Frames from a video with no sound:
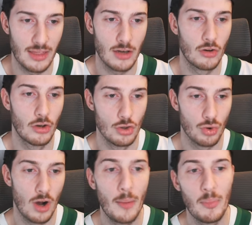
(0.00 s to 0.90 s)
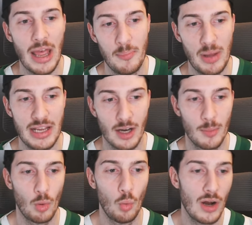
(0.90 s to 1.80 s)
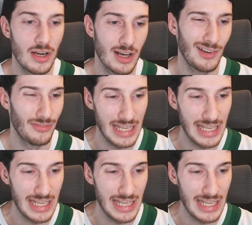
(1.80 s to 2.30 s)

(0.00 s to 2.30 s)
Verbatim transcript: then you're going to drop and pick up one of